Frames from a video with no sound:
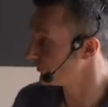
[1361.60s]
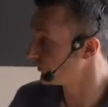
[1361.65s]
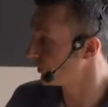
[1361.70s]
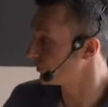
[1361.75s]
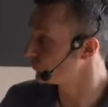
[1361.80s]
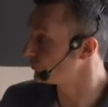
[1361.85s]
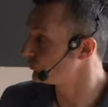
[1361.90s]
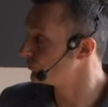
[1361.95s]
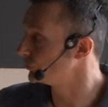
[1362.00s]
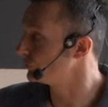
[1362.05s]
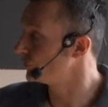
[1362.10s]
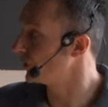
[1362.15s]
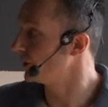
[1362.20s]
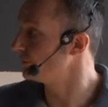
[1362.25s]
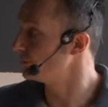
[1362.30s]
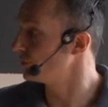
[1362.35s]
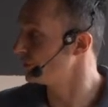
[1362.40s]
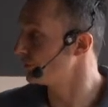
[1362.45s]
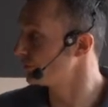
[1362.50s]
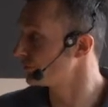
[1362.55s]
those two
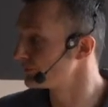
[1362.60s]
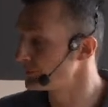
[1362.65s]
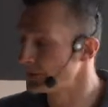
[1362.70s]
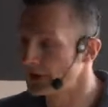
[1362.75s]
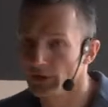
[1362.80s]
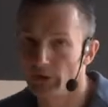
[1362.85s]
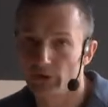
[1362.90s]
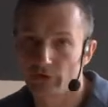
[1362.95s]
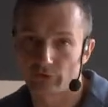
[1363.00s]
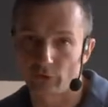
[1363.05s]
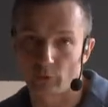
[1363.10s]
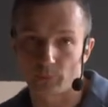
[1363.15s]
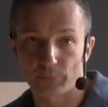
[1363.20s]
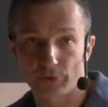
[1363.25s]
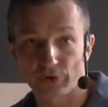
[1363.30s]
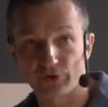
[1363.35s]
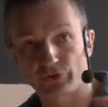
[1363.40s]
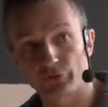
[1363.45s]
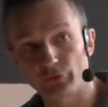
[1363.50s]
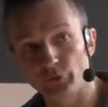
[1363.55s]
numbers. So
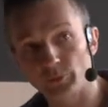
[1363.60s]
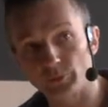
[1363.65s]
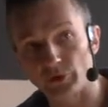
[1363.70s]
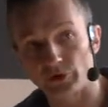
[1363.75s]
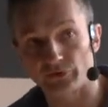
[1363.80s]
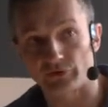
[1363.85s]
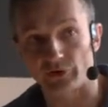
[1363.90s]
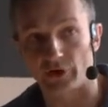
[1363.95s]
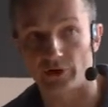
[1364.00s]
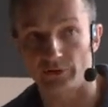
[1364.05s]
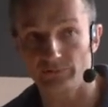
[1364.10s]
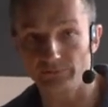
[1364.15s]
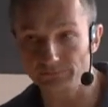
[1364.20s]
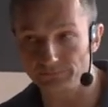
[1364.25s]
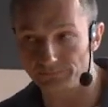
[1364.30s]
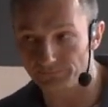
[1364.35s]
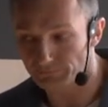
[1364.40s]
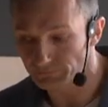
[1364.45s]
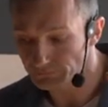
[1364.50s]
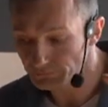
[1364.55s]
prosumers
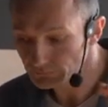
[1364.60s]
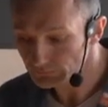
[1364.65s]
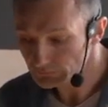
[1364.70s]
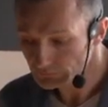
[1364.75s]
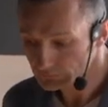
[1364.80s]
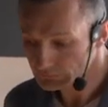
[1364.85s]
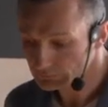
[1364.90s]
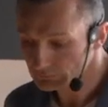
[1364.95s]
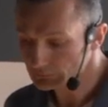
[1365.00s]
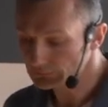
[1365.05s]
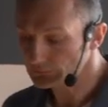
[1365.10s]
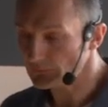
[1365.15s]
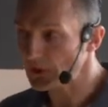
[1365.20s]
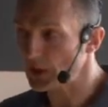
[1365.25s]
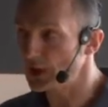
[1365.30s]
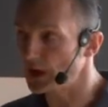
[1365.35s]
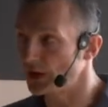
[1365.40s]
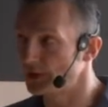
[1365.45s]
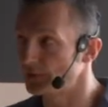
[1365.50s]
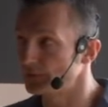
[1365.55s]

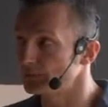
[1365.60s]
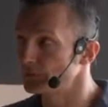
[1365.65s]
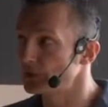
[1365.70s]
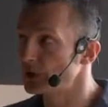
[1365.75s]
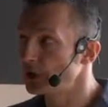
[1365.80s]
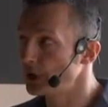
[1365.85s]
are